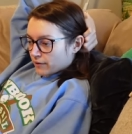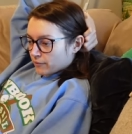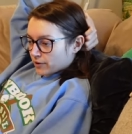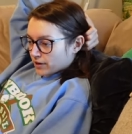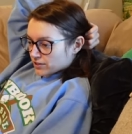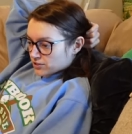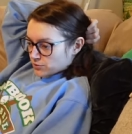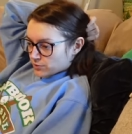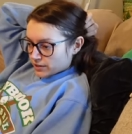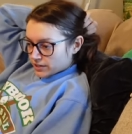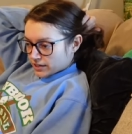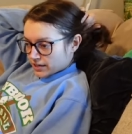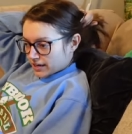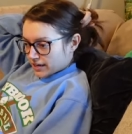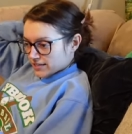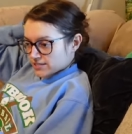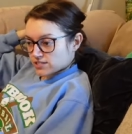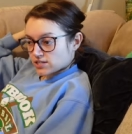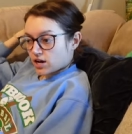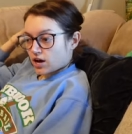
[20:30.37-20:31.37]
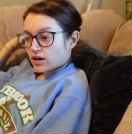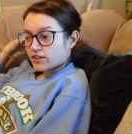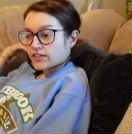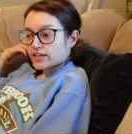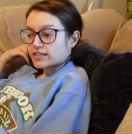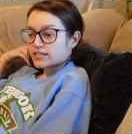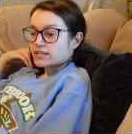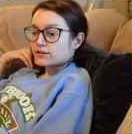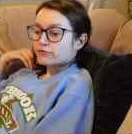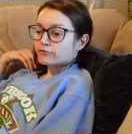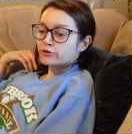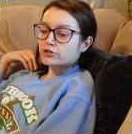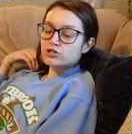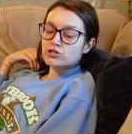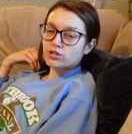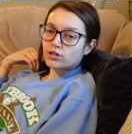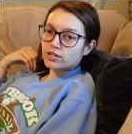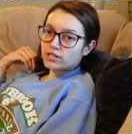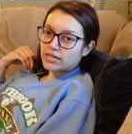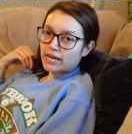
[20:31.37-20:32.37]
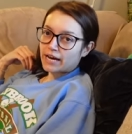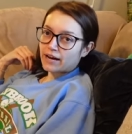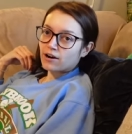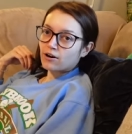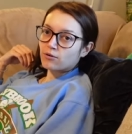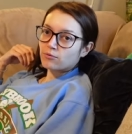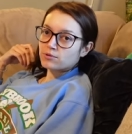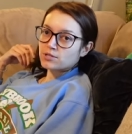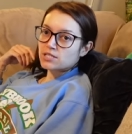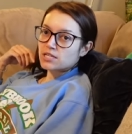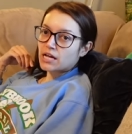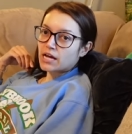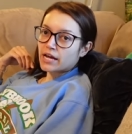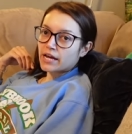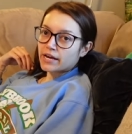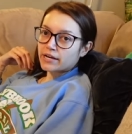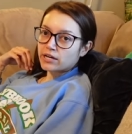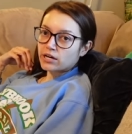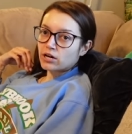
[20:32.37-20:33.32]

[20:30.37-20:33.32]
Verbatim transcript: went on Twitter and I saw that the official account was like,